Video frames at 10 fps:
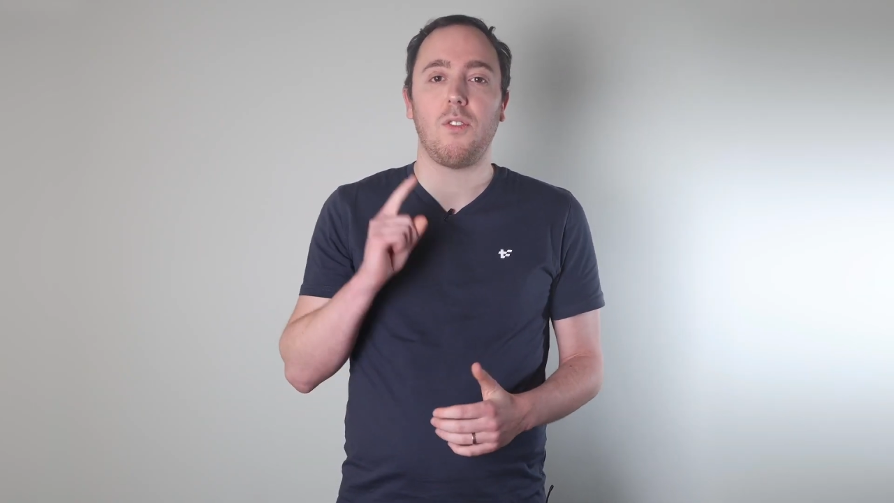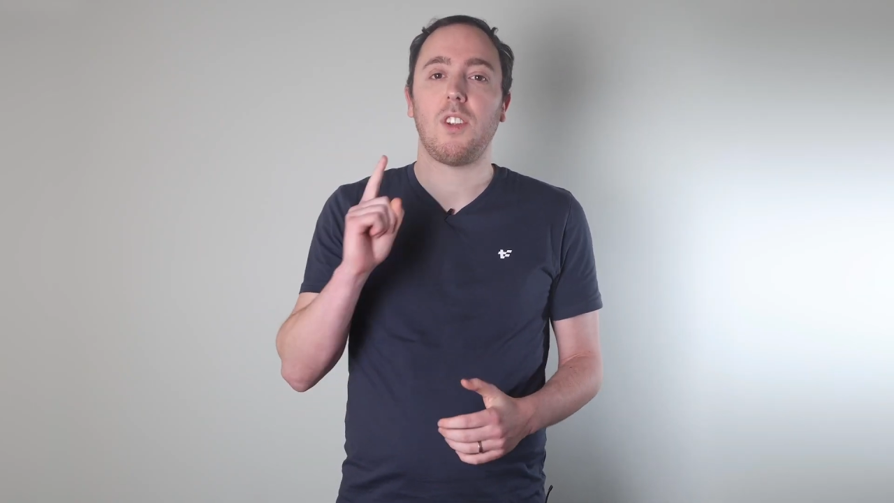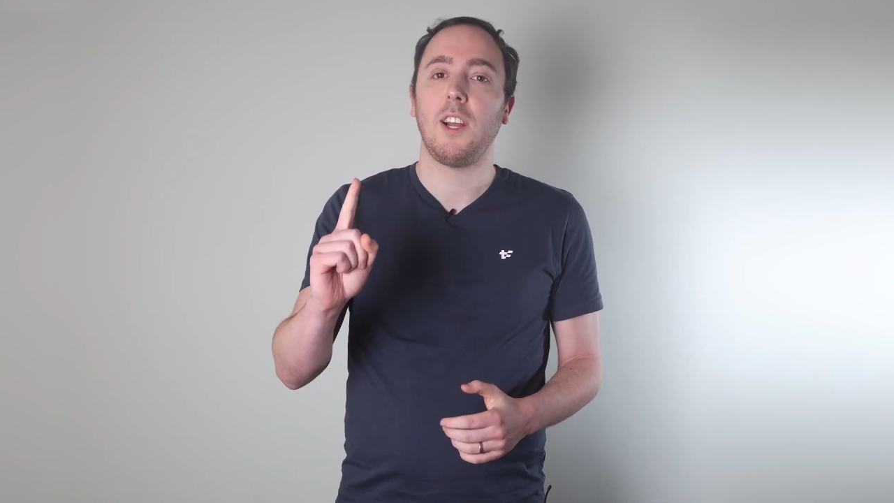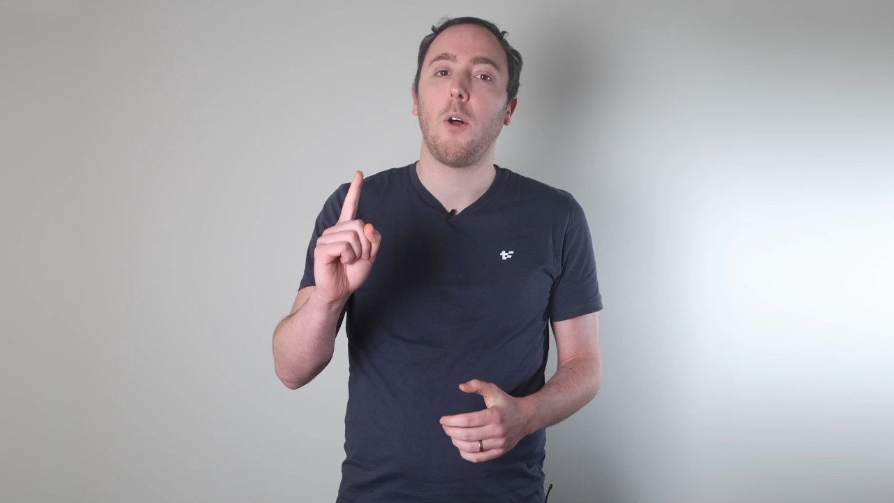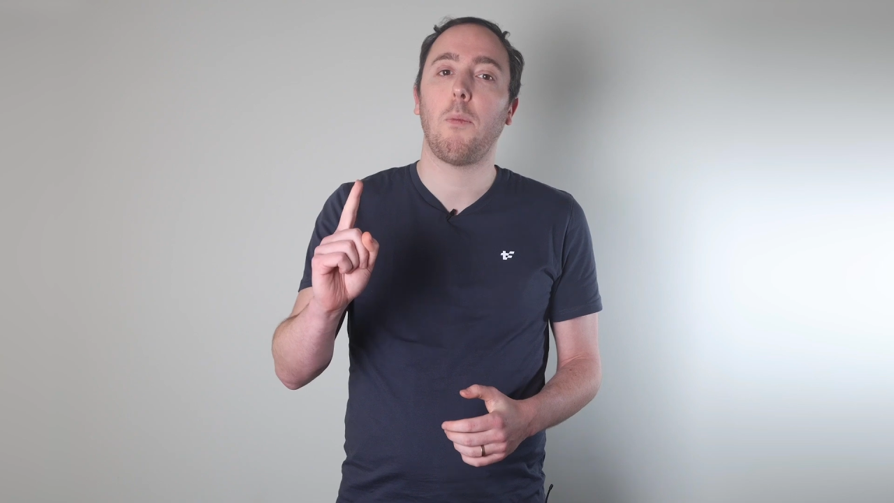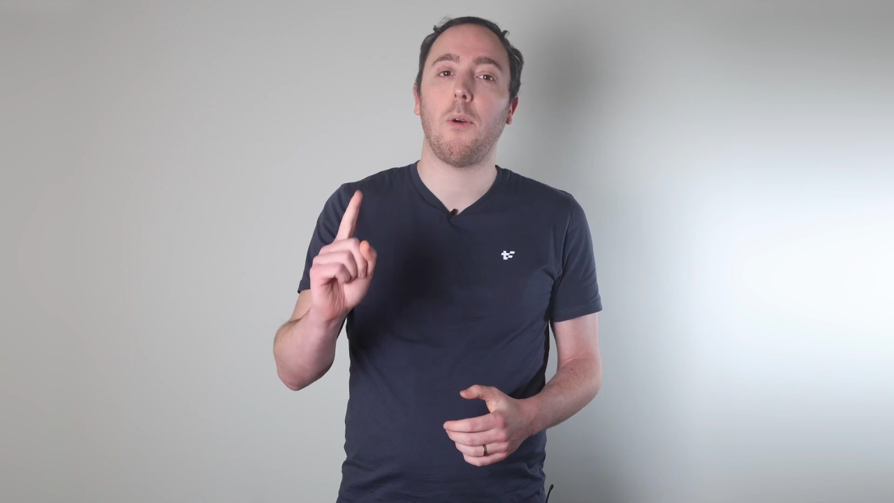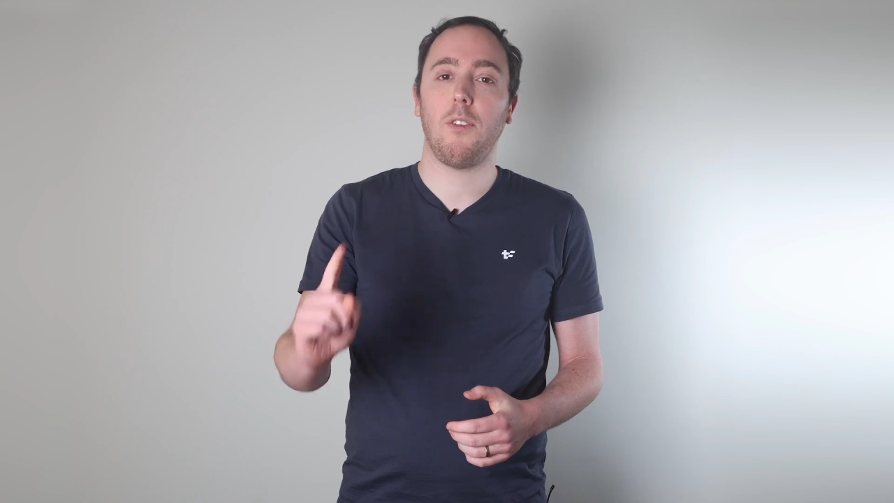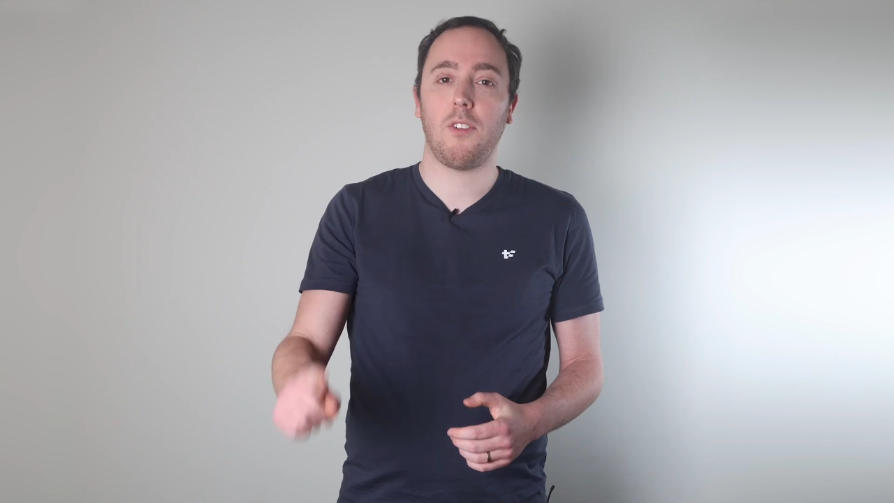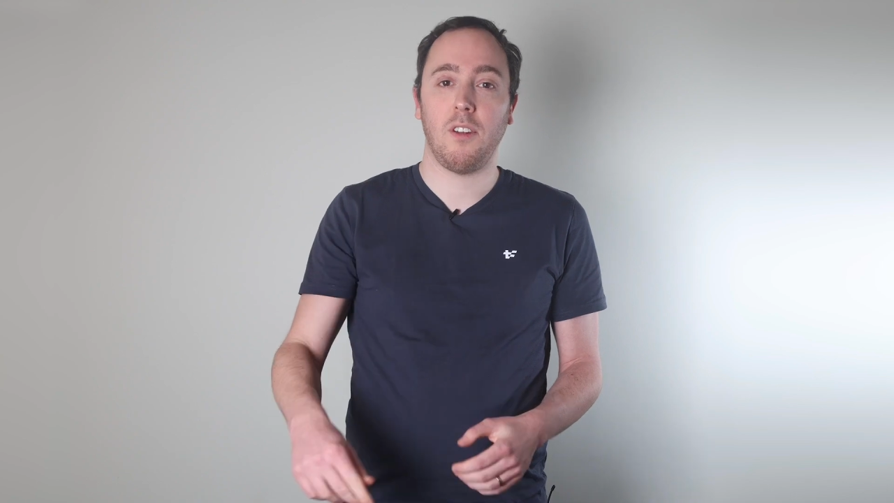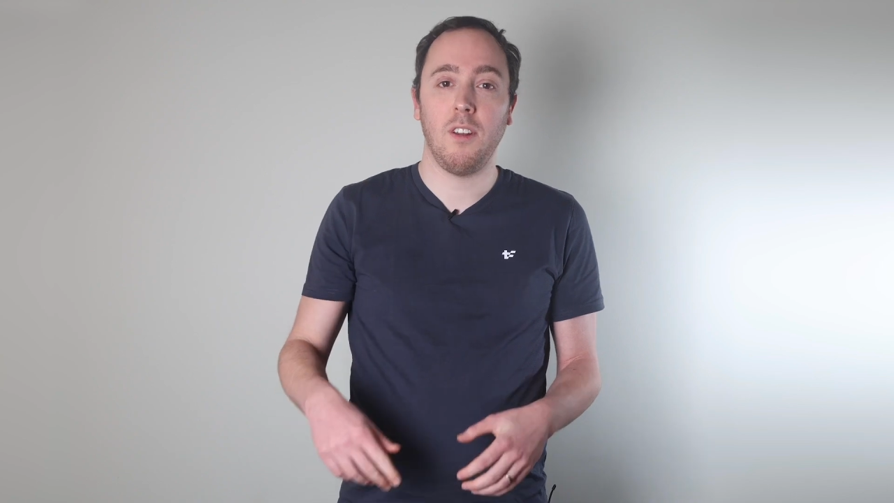single
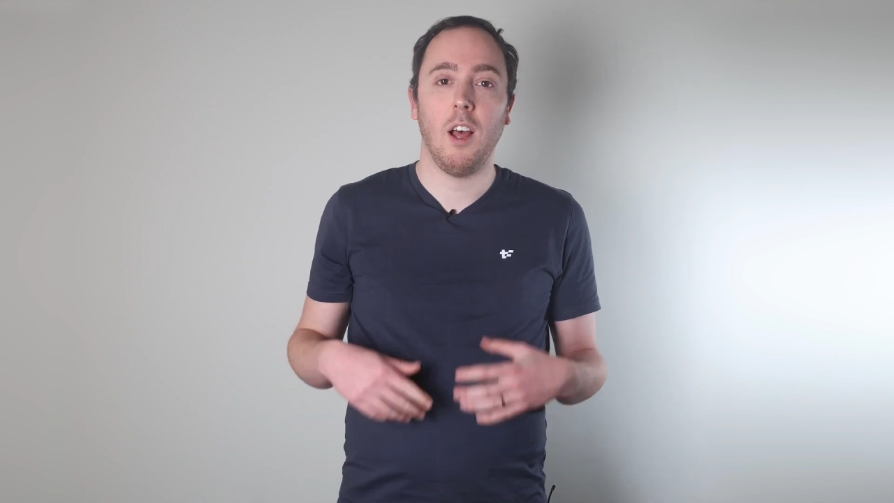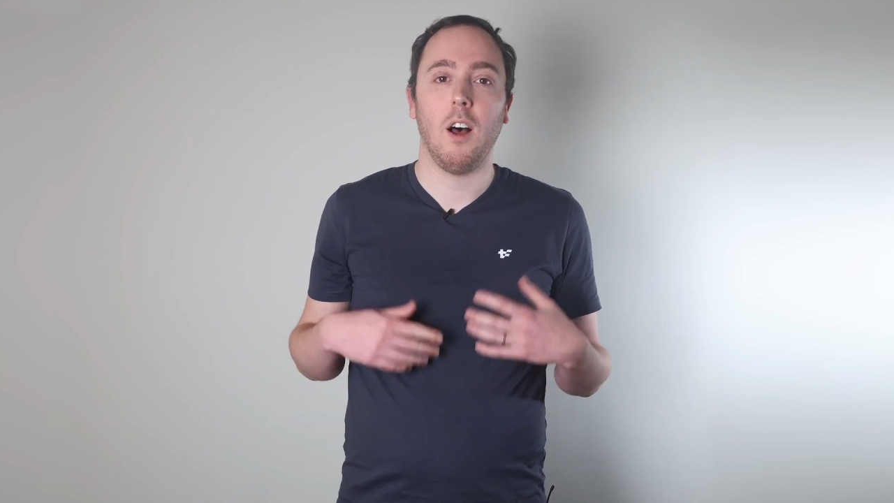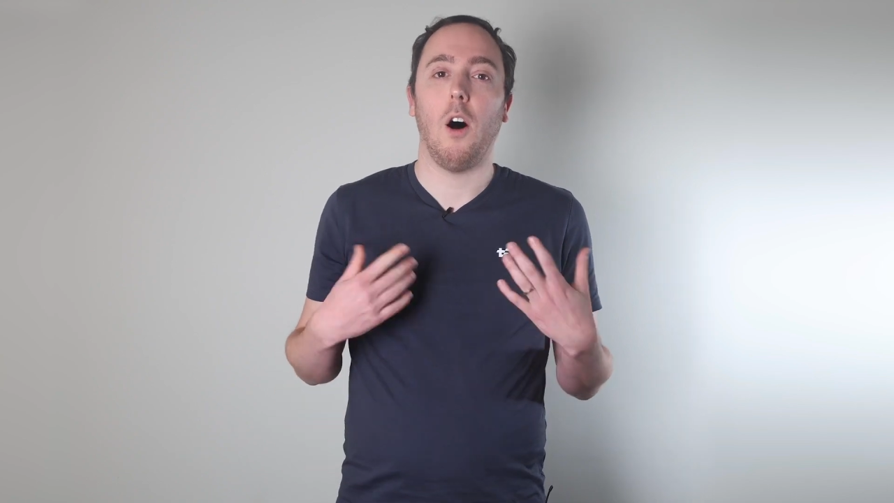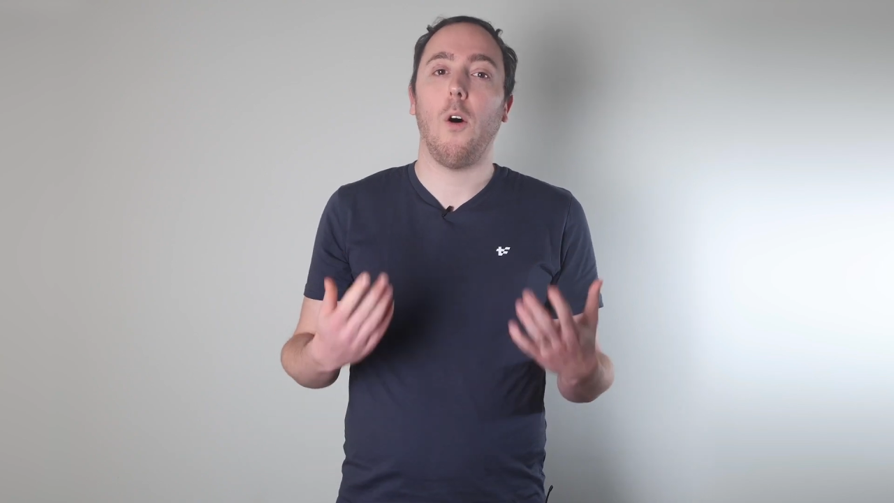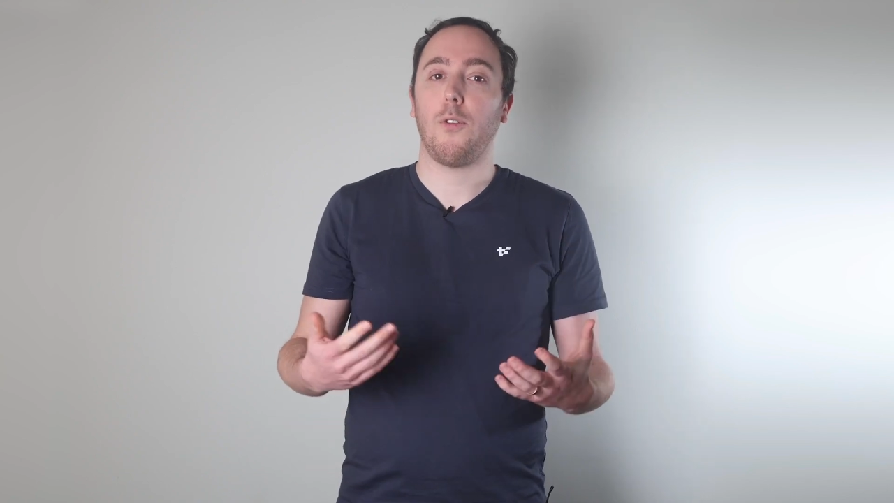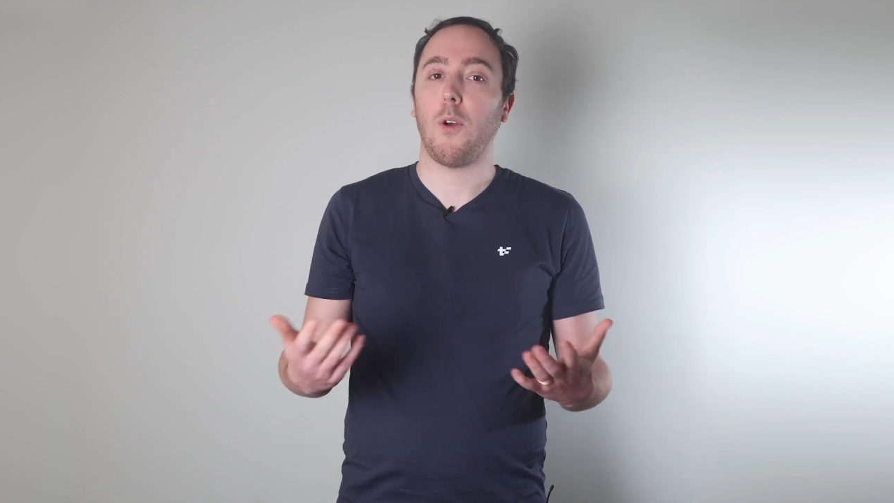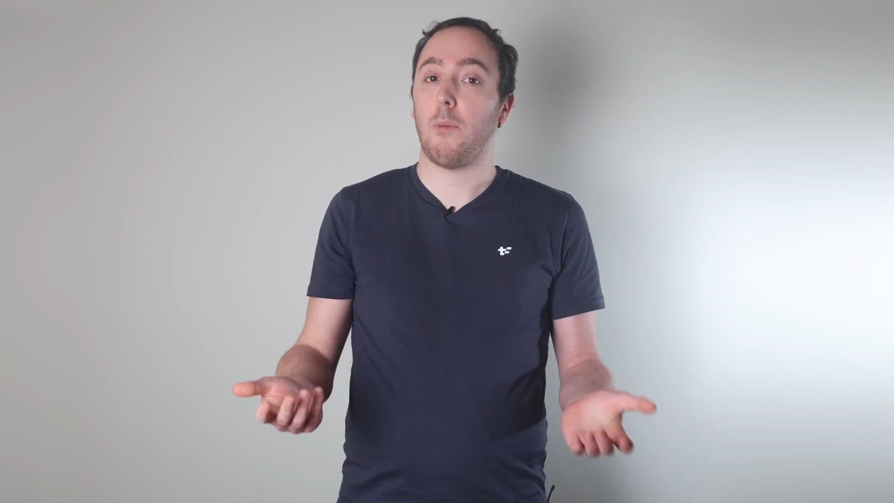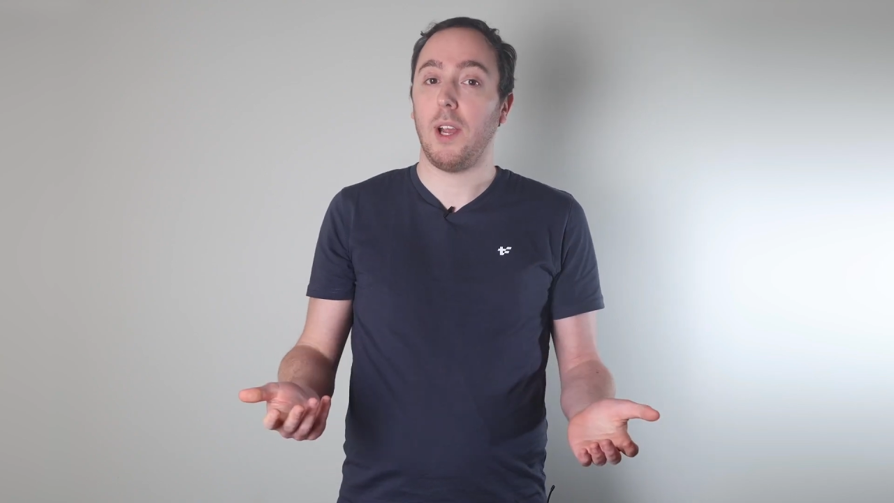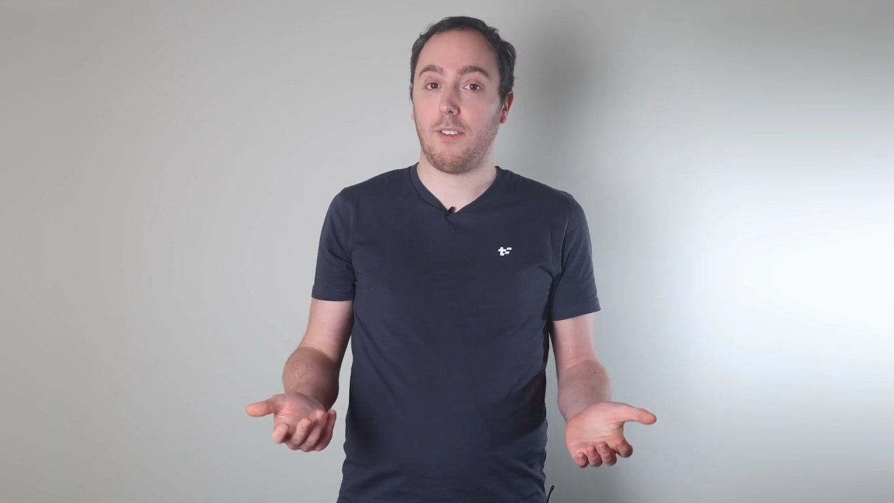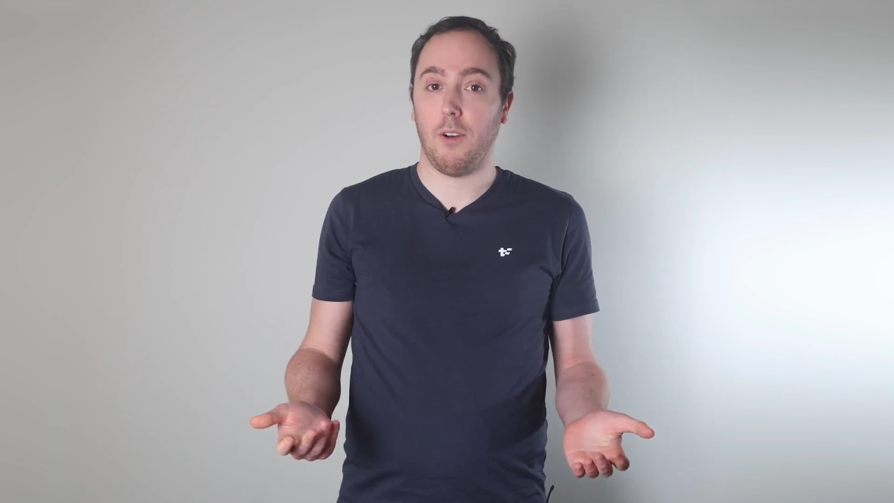person also
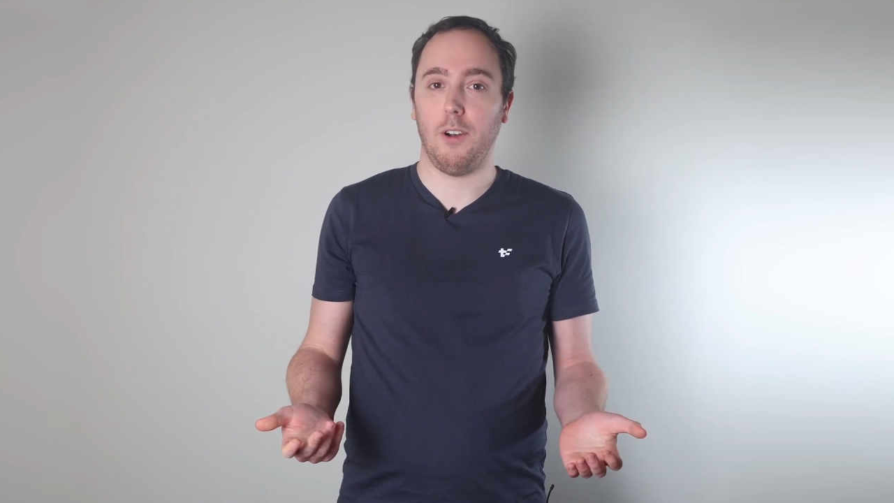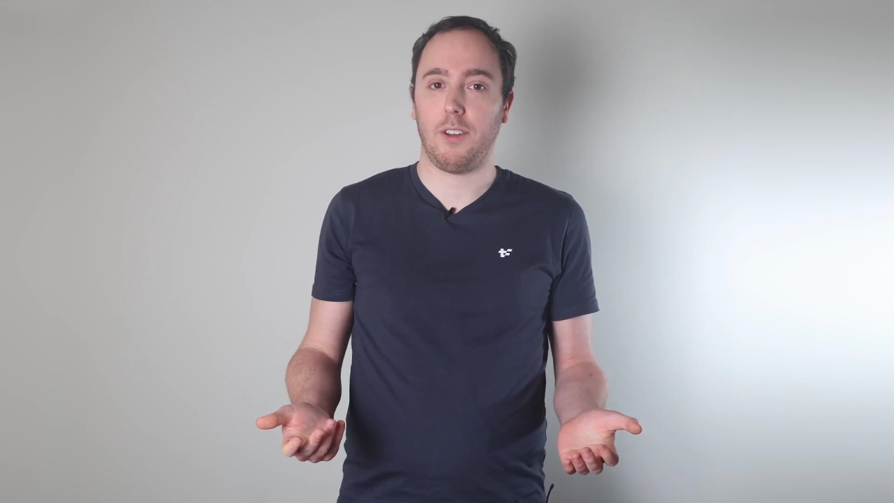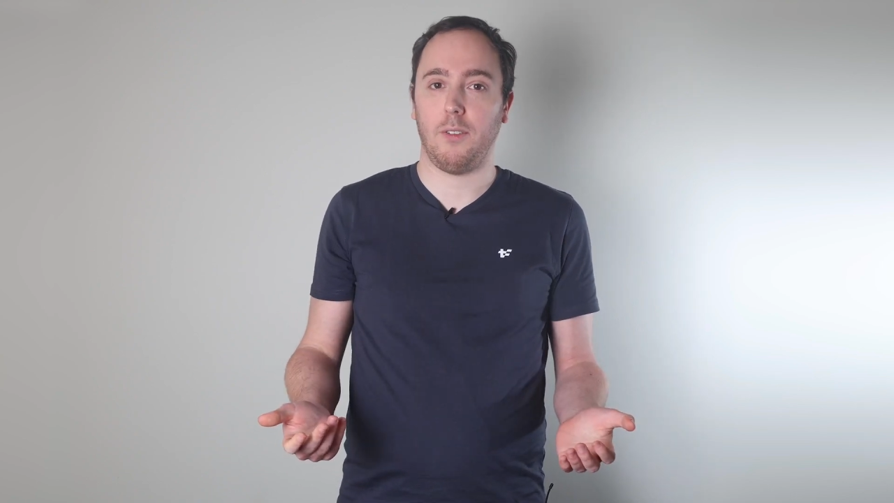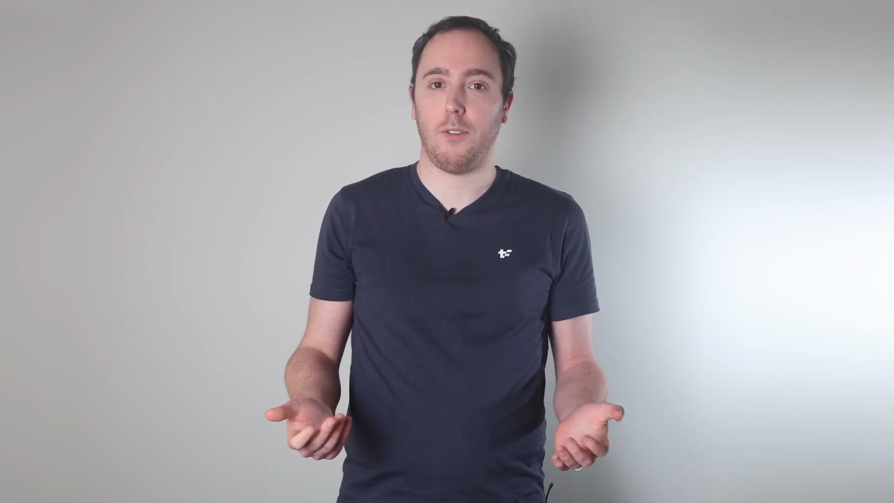breaks a hard